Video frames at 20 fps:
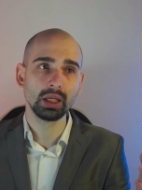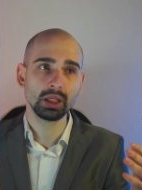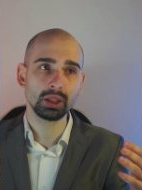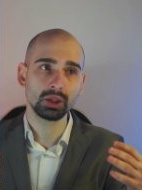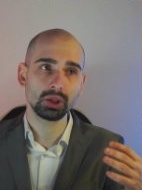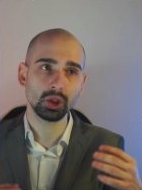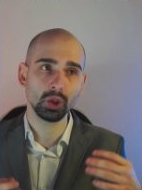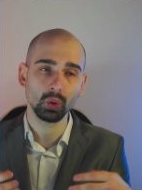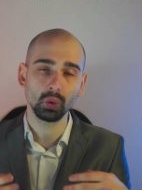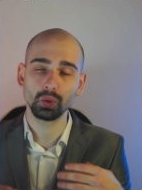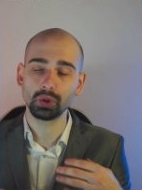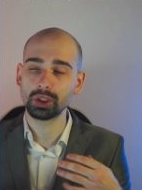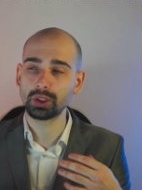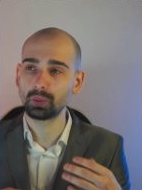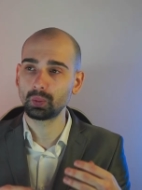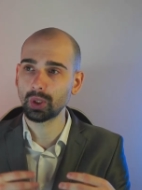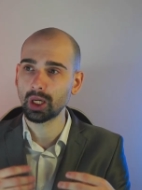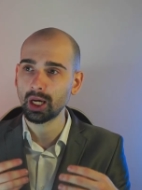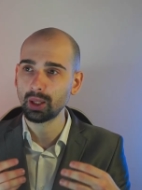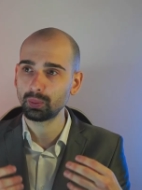So
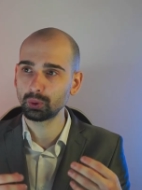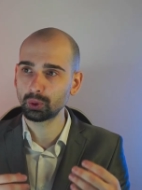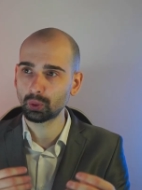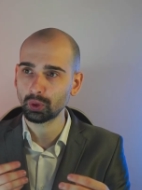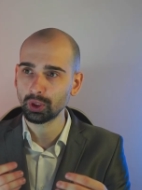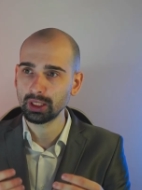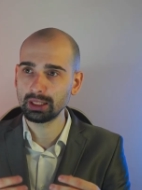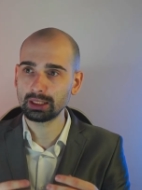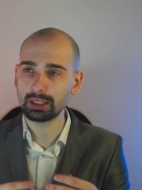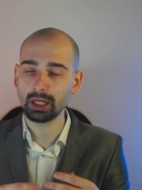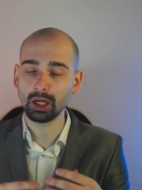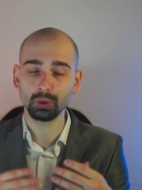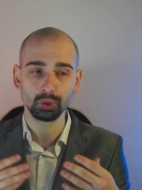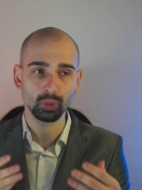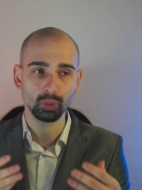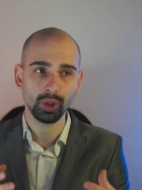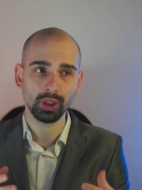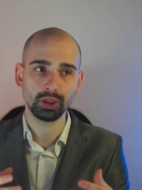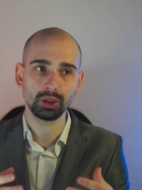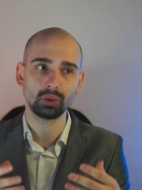I will create
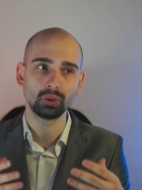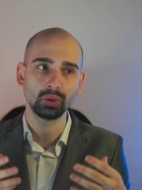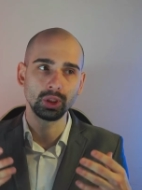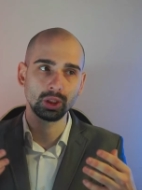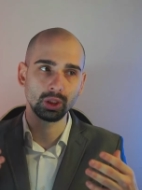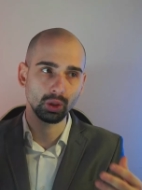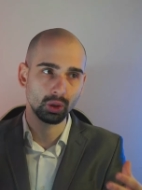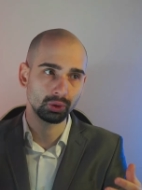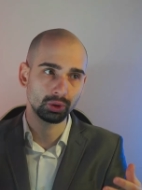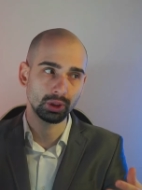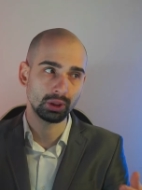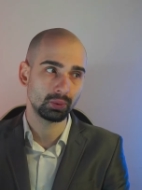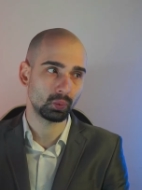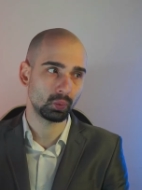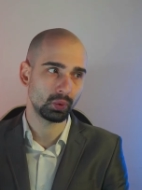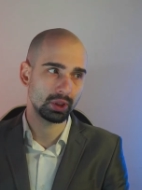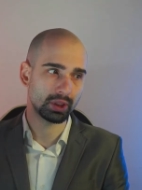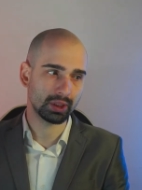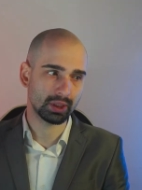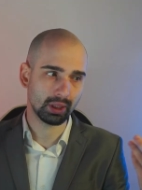automatically content
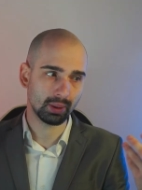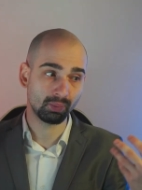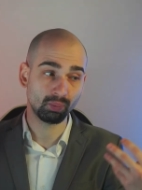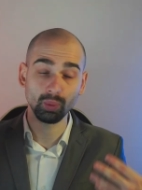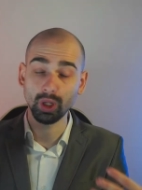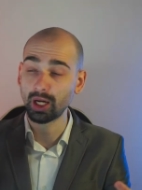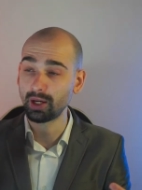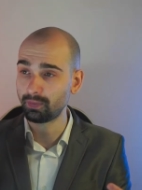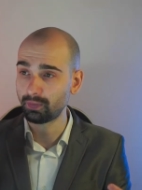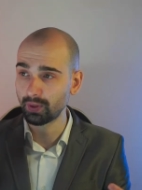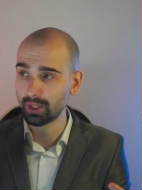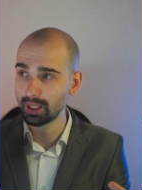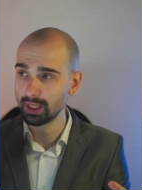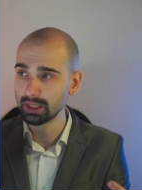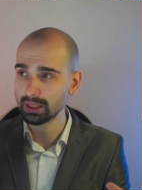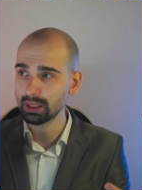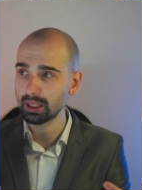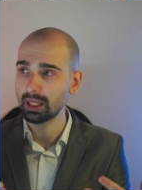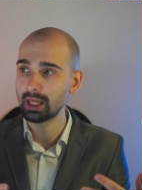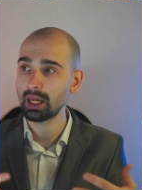with uh, my
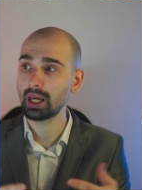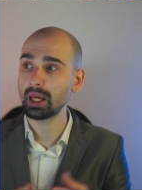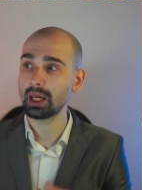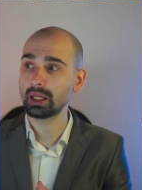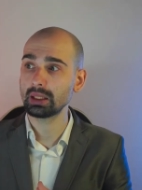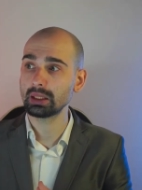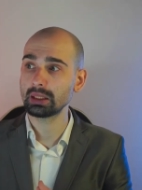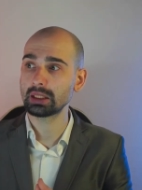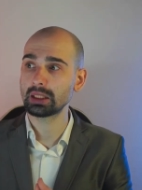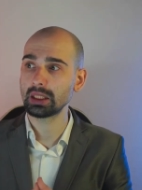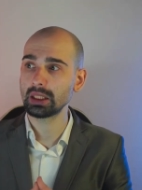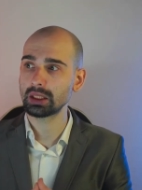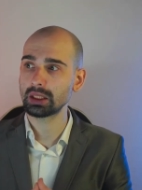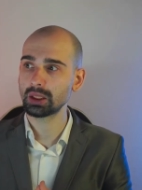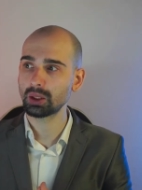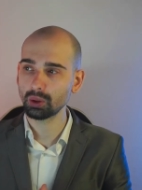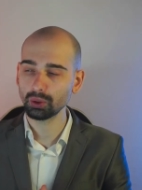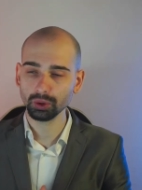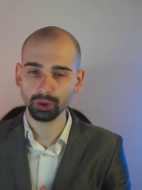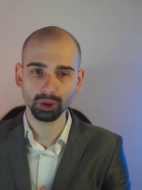face, and
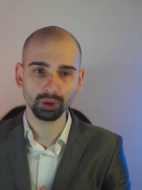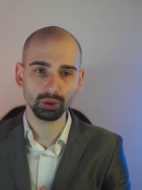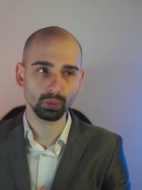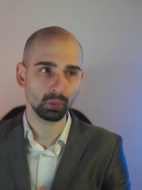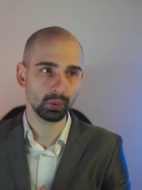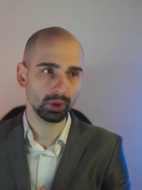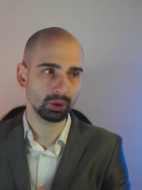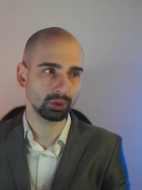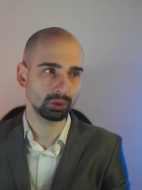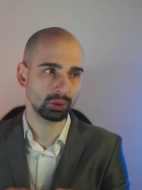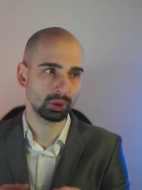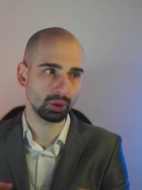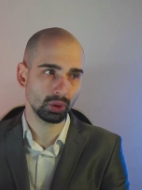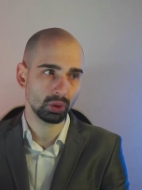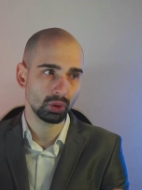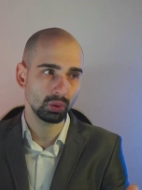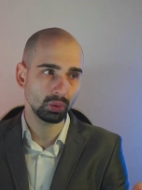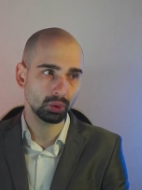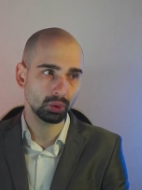this content will go